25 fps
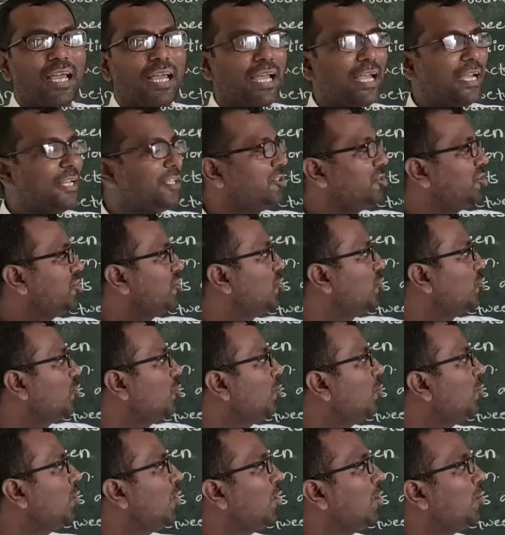
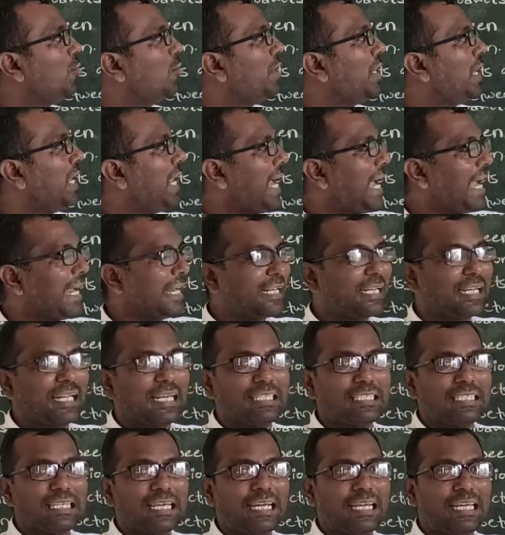H2O will act
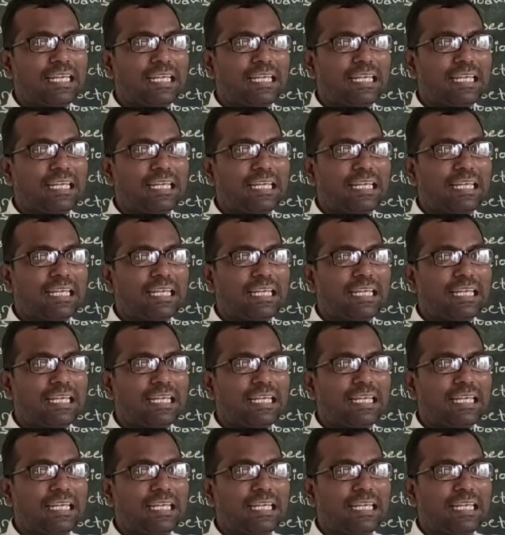as a